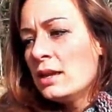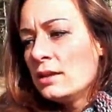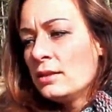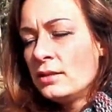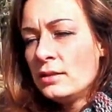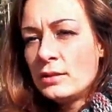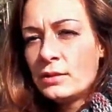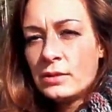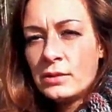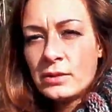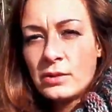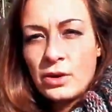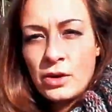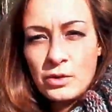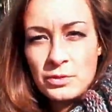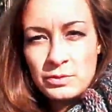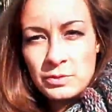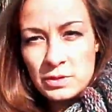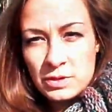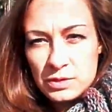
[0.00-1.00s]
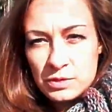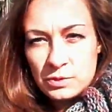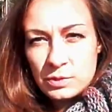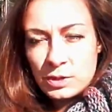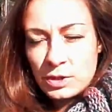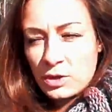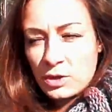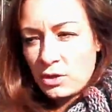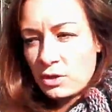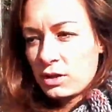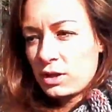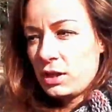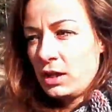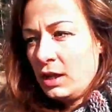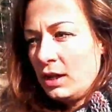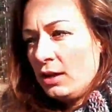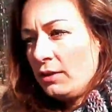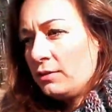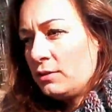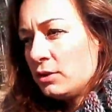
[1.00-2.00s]
The coffee is wrong.
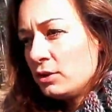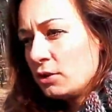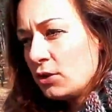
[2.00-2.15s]
If the